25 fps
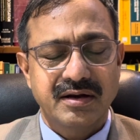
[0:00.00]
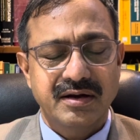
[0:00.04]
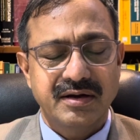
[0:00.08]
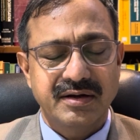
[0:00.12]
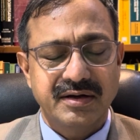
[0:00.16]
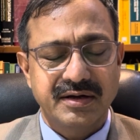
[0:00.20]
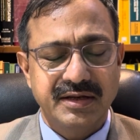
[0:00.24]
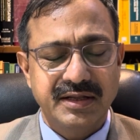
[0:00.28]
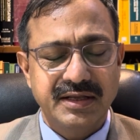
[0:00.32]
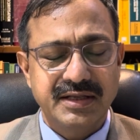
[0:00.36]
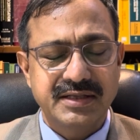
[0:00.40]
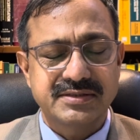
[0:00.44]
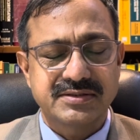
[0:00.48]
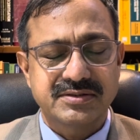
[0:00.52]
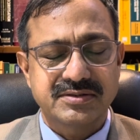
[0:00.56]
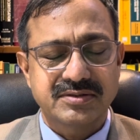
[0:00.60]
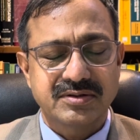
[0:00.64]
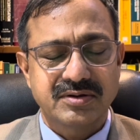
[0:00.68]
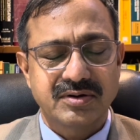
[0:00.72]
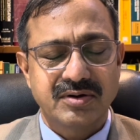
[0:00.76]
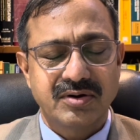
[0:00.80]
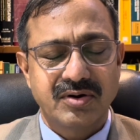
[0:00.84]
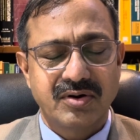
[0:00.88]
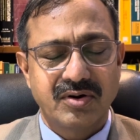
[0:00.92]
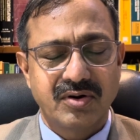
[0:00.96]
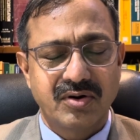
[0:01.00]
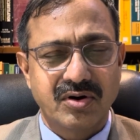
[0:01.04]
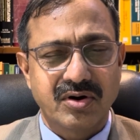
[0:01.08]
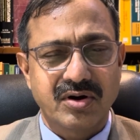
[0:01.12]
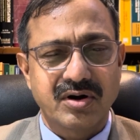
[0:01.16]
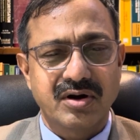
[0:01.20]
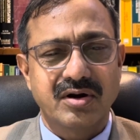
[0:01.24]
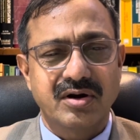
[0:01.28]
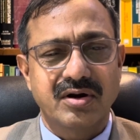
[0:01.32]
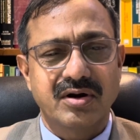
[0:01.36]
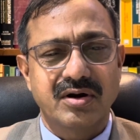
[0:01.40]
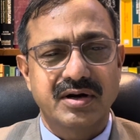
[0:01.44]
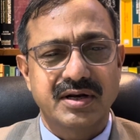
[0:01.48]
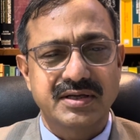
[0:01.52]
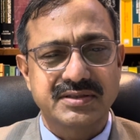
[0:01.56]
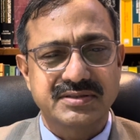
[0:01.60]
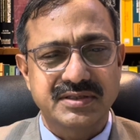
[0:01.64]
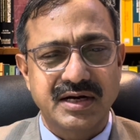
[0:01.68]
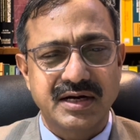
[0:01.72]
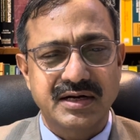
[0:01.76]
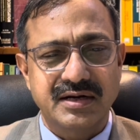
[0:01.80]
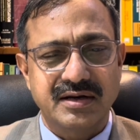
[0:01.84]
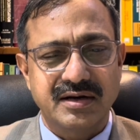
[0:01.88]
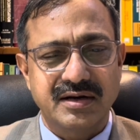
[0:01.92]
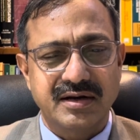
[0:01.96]
deals or does
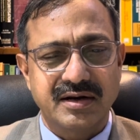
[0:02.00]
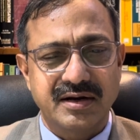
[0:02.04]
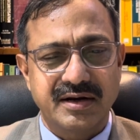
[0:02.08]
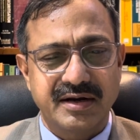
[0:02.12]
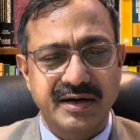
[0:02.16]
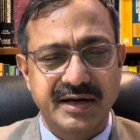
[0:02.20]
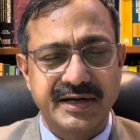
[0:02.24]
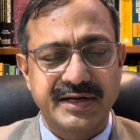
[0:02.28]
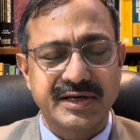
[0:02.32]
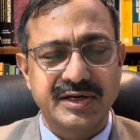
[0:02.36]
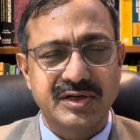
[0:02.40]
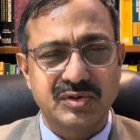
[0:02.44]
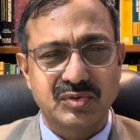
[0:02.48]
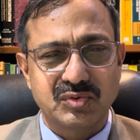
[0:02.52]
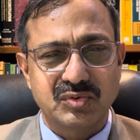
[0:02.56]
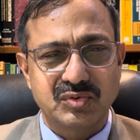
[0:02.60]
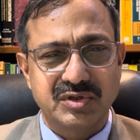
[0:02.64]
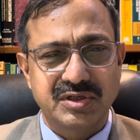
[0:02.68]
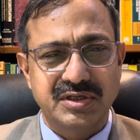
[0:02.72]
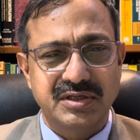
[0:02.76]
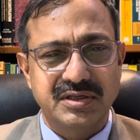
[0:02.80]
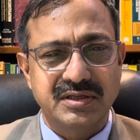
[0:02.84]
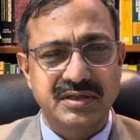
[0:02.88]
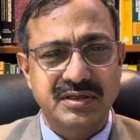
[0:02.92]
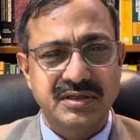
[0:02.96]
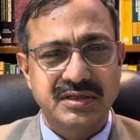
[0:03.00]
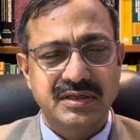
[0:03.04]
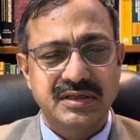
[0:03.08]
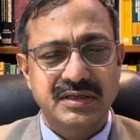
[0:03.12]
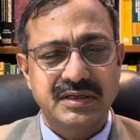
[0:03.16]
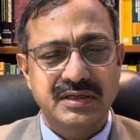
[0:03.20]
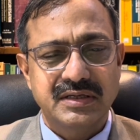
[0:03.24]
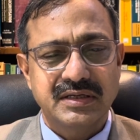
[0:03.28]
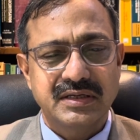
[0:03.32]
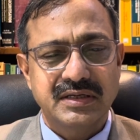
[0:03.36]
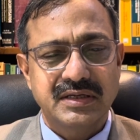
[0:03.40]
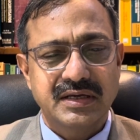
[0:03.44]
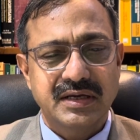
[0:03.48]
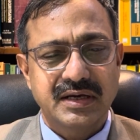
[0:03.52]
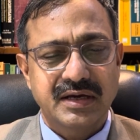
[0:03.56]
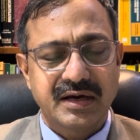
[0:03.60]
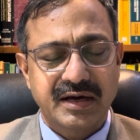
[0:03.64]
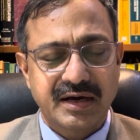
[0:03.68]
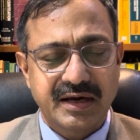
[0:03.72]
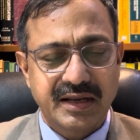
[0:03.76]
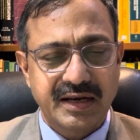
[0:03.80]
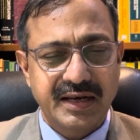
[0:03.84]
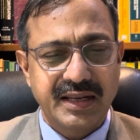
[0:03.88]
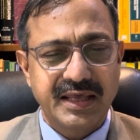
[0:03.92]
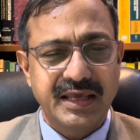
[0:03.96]
not relating to the
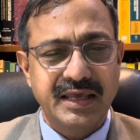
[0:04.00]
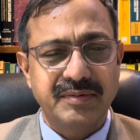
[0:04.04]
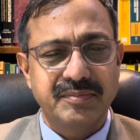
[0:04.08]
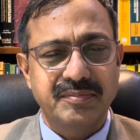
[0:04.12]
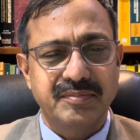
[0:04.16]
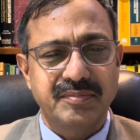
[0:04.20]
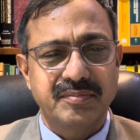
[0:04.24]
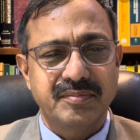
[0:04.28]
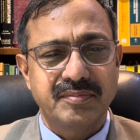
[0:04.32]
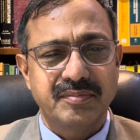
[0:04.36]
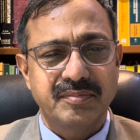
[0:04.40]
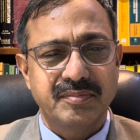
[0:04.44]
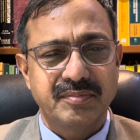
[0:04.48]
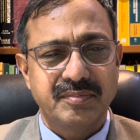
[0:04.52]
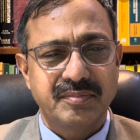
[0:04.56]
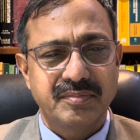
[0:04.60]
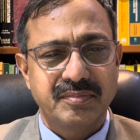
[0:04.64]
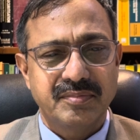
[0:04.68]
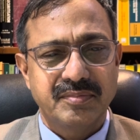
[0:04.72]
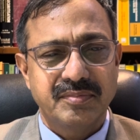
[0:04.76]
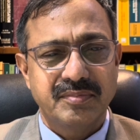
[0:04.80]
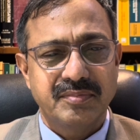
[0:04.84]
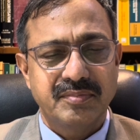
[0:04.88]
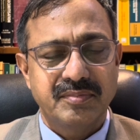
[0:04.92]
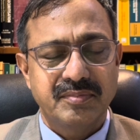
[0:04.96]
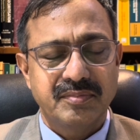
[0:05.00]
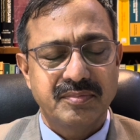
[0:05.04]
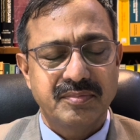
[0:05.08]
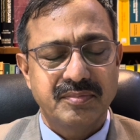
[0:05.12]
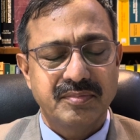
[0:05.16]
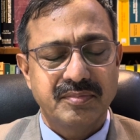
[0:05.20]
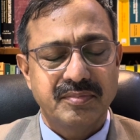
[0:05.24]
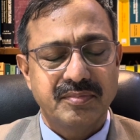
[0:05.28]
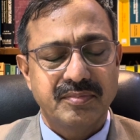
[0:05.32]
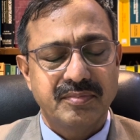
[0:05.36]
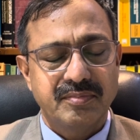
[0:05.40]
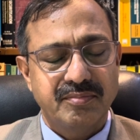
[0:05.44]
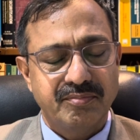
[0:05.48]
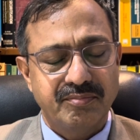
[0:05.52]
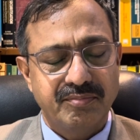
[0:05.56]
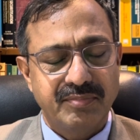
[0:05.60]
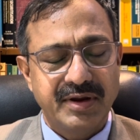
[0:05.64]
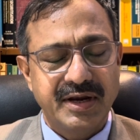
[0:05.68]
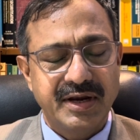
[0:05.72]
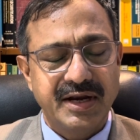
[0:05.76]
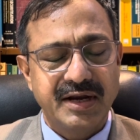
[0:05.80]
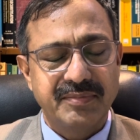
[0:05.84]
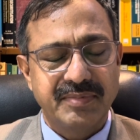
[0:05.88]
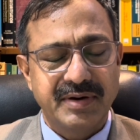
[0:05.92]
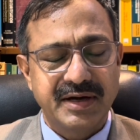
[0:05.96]
claim
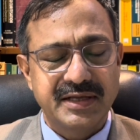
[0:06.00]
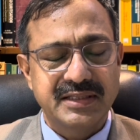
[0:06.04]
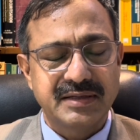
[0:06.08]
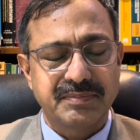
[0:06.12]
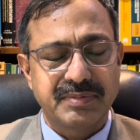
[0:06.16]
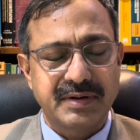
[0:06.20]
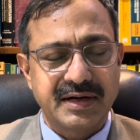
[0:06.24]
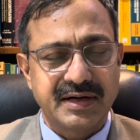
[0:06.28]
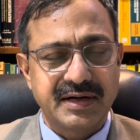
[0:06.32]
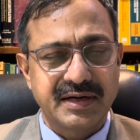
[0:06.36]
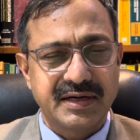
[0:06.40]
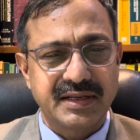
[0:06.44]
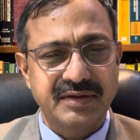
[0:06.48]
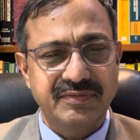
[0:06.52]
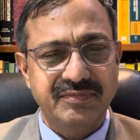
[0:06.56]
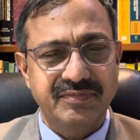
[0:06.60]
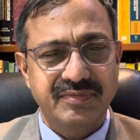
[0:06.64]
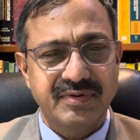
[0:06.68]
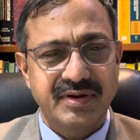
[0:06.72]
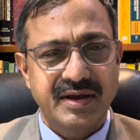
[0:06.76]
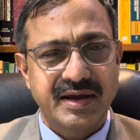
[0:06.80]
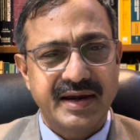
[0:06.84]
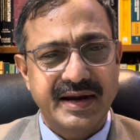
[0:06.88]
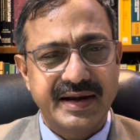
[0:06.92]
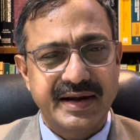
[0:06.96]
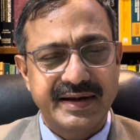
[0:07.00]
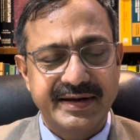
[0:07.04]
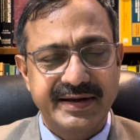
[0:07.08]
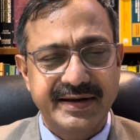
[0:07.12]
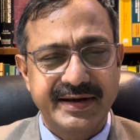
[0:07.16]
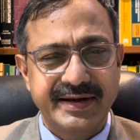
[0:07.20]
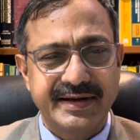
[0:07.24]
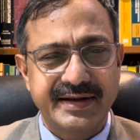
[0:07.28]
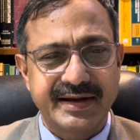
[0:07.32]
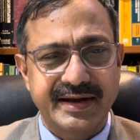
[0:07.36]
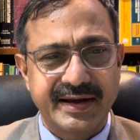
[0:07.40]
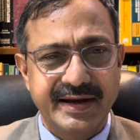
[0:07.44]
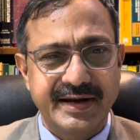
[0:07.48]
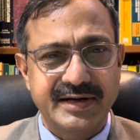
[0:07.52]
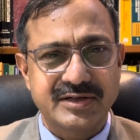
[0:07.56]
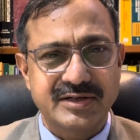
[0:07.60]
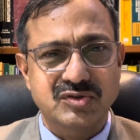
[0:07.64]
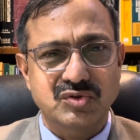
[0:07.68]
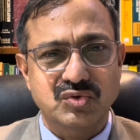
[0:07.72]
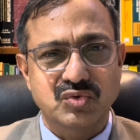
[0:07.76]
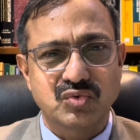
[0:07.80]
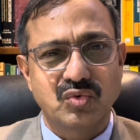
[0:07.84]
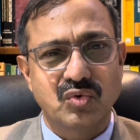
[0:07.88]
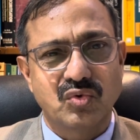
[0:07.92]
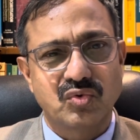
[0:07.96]
made by the plaintiff and it relates
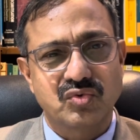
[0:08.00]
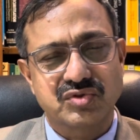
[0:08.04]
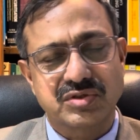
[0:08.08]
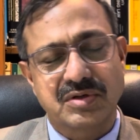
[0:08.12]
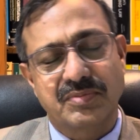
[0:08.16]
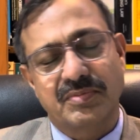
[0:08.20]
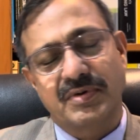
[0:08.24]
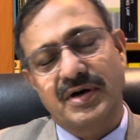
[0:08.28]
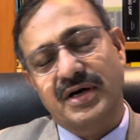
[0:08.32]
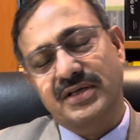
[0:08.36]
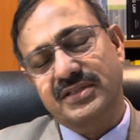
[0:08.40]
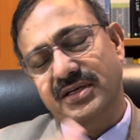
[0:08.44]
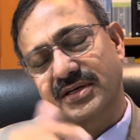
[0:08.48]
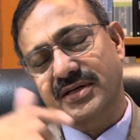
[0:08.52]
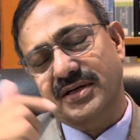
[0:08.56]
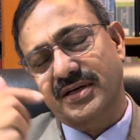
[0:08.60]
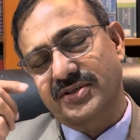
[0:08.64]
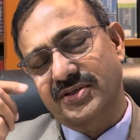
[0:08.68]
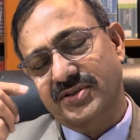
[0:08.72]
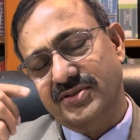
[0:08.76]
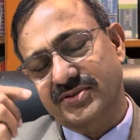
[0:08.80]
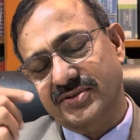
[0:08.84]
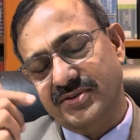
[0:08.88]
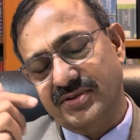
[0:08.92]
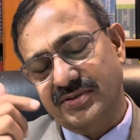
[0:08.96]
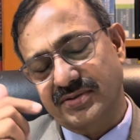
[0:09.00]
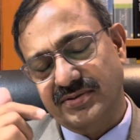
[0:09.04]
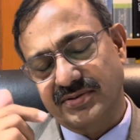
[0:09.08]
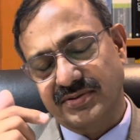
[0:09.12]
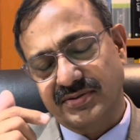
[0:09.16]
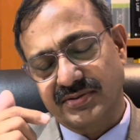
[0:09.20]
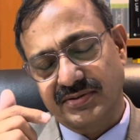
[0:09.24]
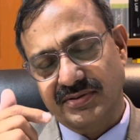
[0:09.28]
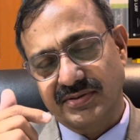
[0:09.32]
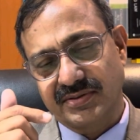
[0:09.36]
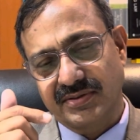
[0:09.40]
to some other transactions,